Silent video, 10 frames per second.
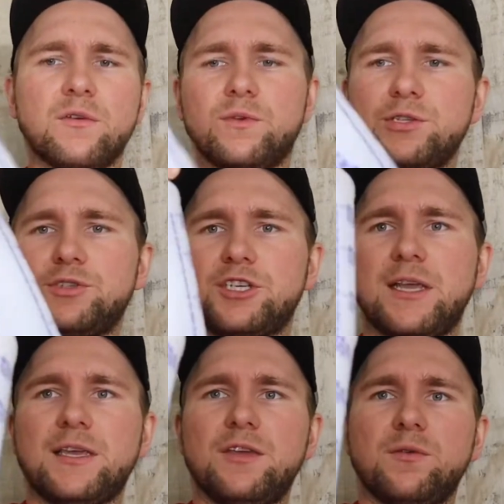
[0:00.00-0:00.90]
When you
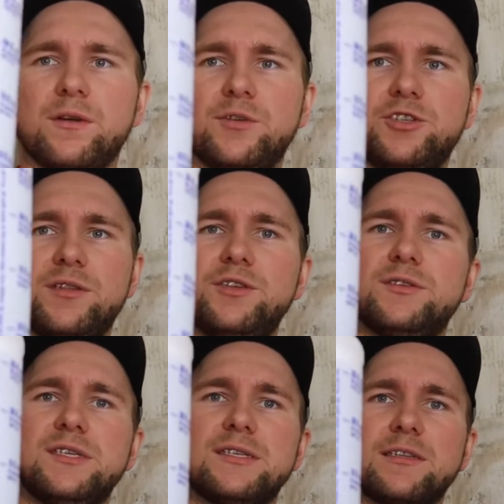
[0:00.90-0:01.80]
shake it, you want to make sure that you
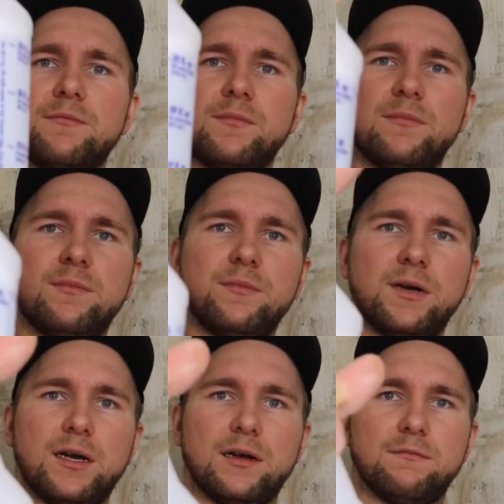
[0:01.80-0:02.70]
see some
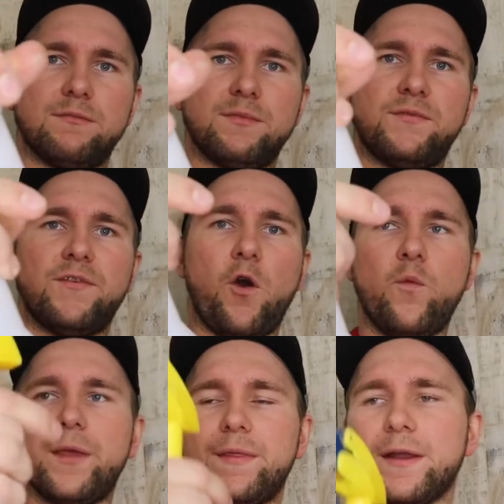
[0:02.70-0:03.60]
foam
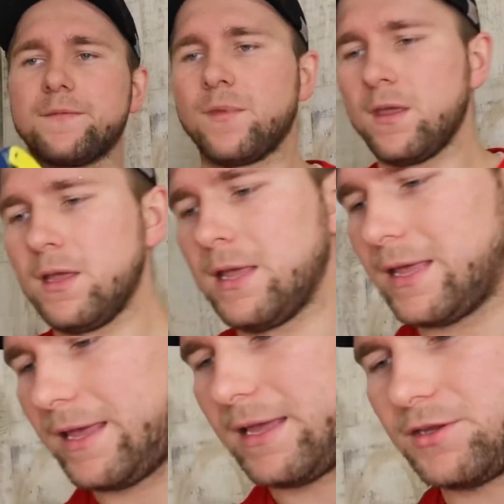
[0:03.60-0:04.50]
in there.
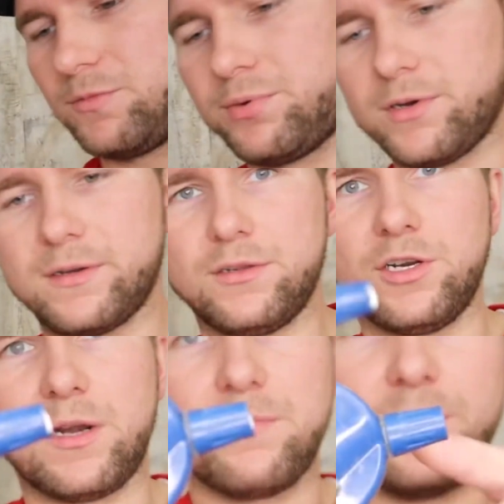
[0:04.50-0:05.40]
And you're
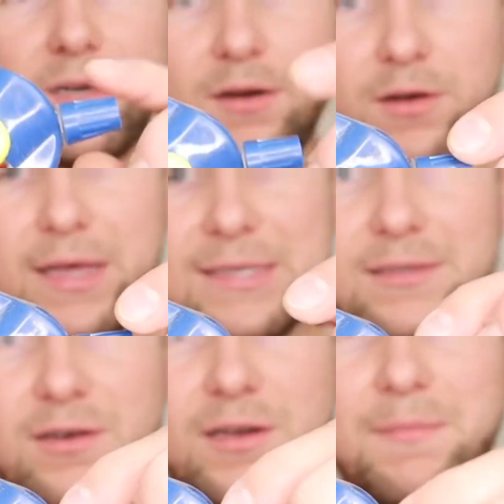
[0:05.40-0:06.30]
gonna put it as
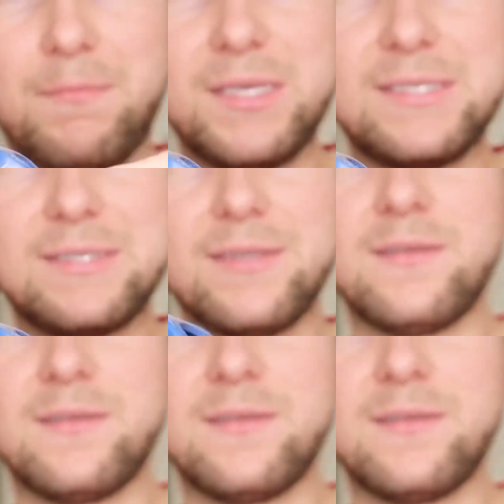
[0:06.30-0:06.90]
on a mist.